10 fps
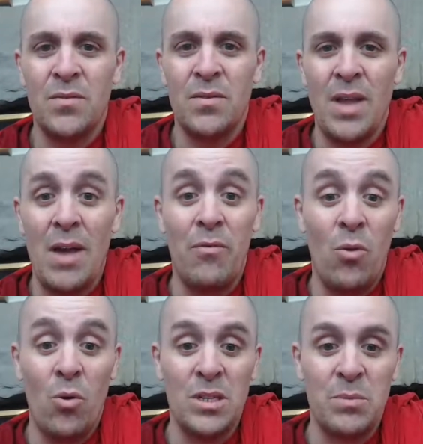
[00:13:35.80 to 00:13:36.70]
Thai
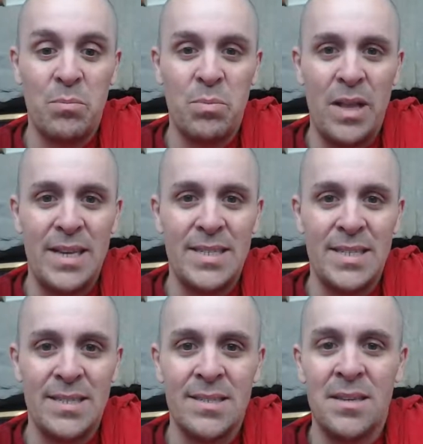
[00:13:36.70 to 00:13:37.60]
forest
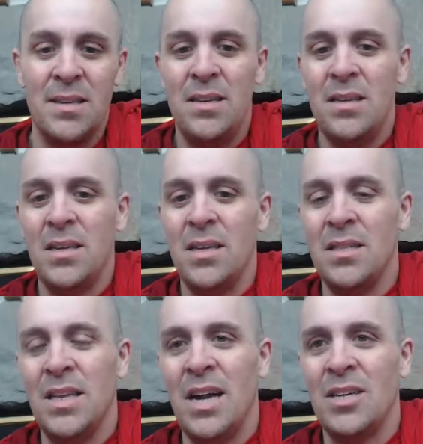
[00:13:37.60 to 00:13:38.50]
places
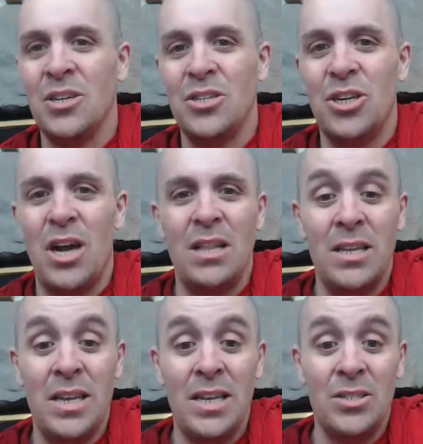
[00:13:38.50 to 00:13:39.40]
in the Ajahn Chah
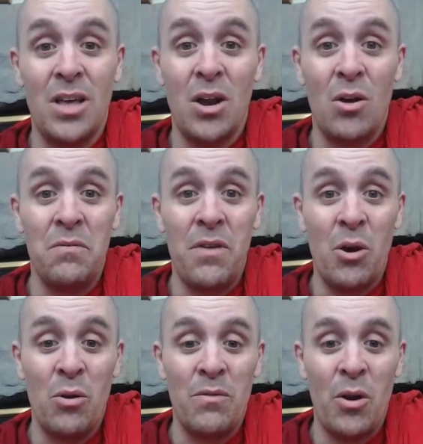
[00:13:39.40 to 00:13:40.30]
lineage that are
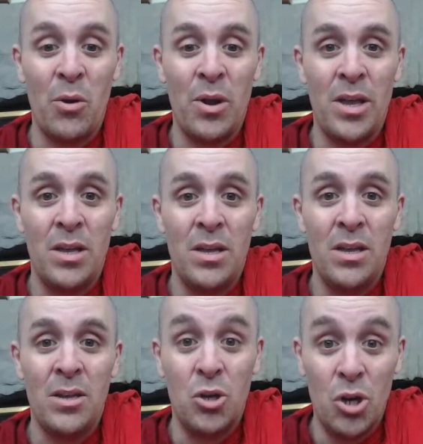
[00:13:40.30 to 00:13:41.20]
very, very
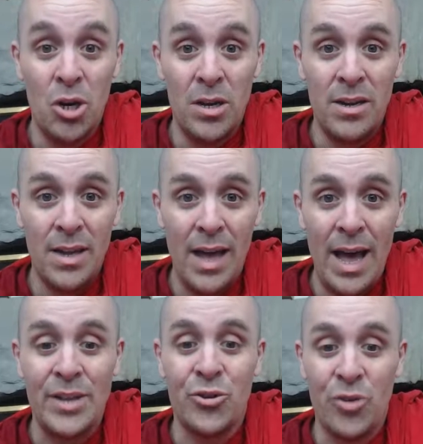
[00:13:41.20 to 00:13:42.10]
good
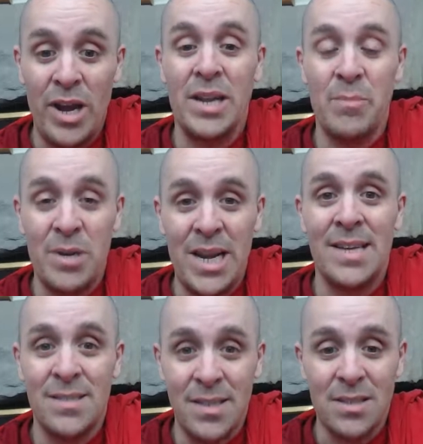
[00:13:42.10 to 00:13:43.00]
at training
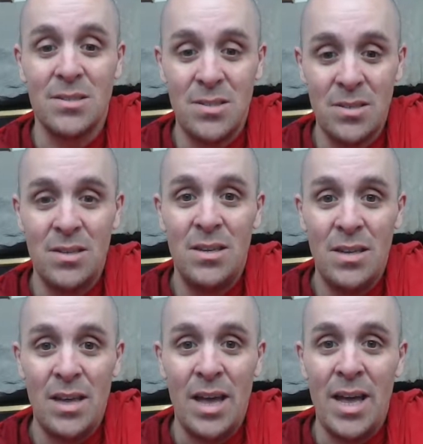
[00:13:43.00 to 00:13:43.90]
monastics,
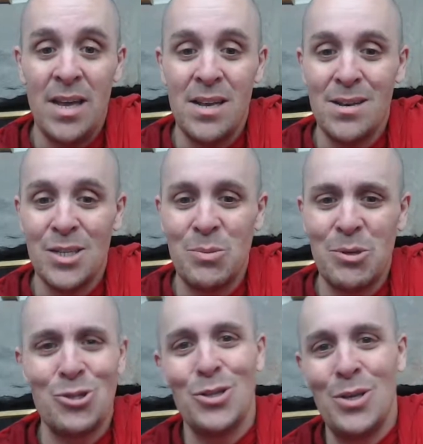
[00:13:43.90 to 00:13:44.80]
and
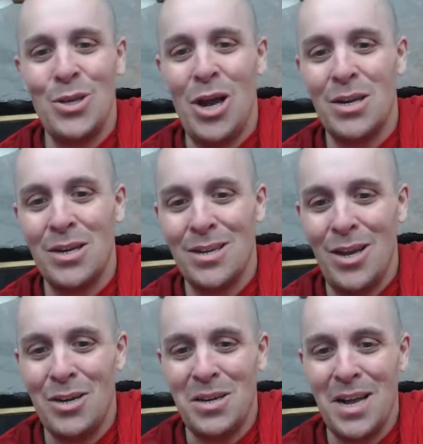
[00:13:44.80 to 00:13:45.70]
especially
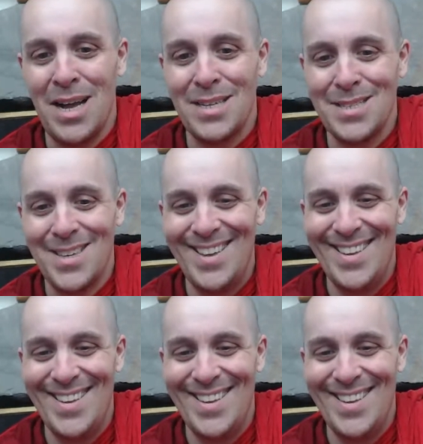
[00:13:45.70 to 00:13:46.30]
young guys.